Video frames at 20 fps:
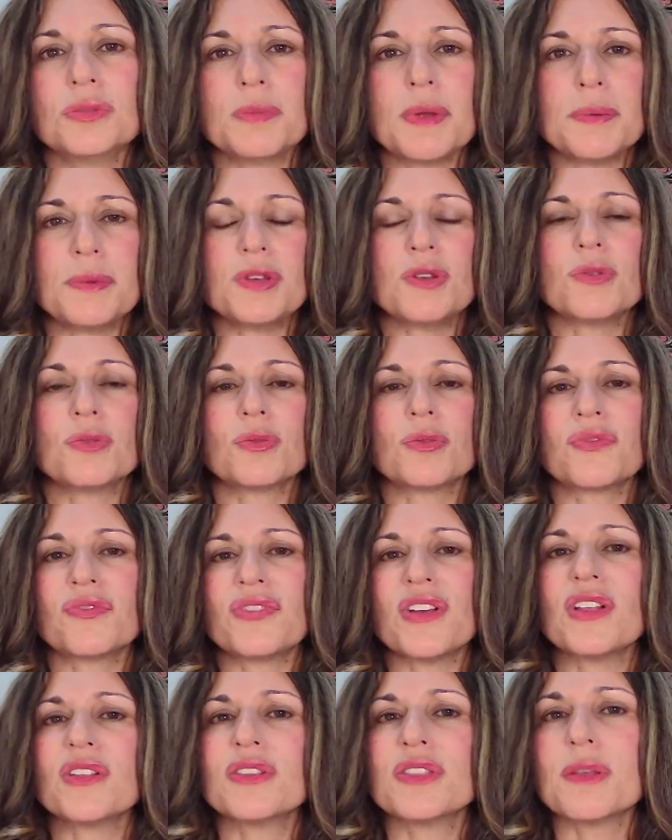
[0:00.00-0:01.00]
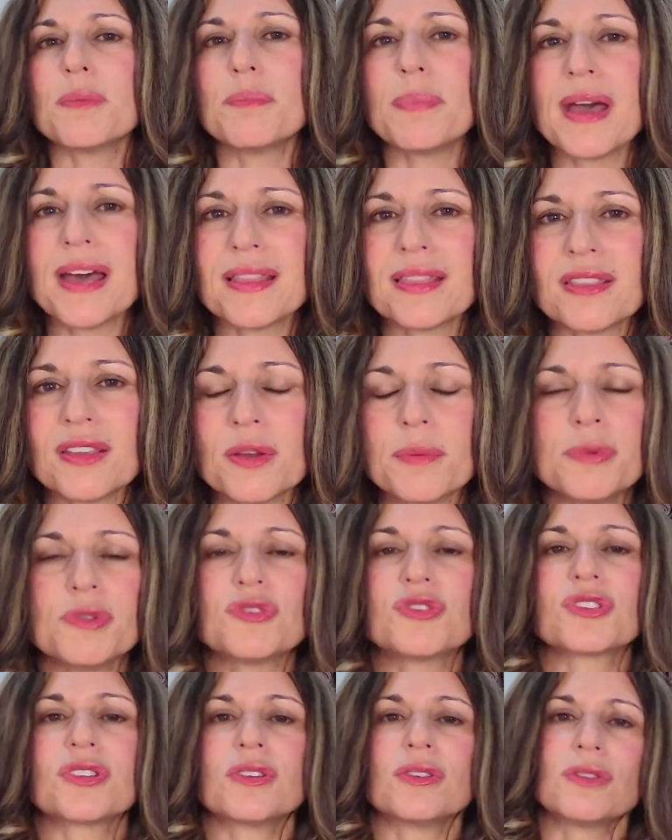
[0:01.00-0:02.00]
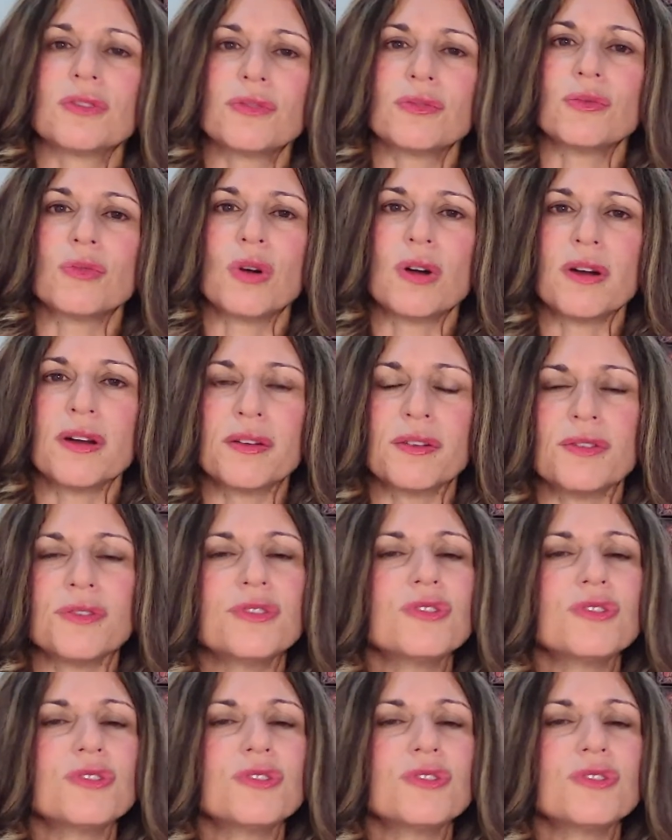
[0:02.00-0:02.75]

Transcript: maybe you fell in the bathtub and you're scared of water.